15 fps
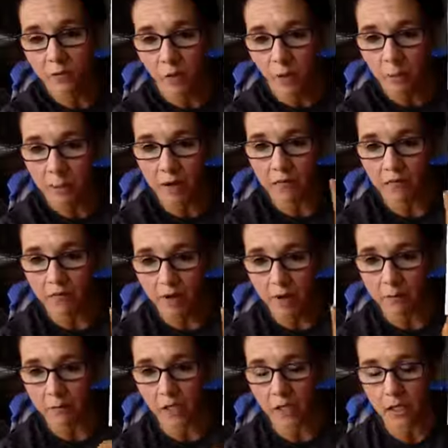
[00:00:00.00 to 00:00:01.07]
for my
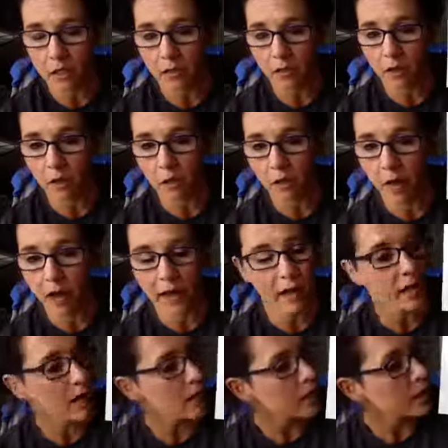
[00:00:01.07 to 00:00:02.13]
family,
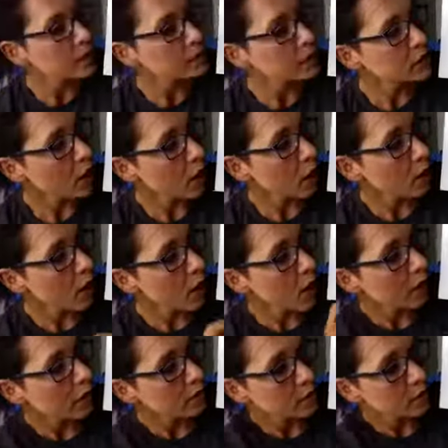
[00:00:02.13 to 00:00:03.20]
okay? So,
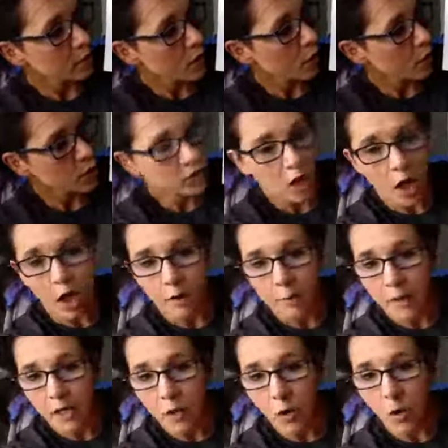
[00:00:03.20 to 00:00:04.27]
those are
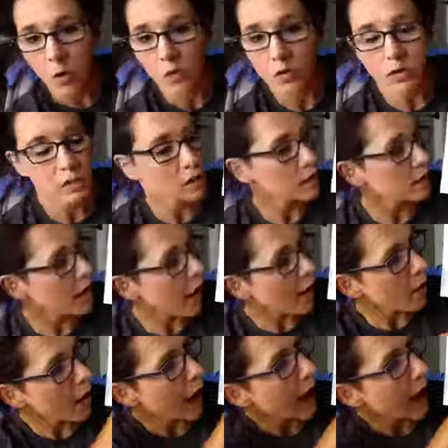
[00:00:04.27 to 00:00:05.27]
my goals. Now,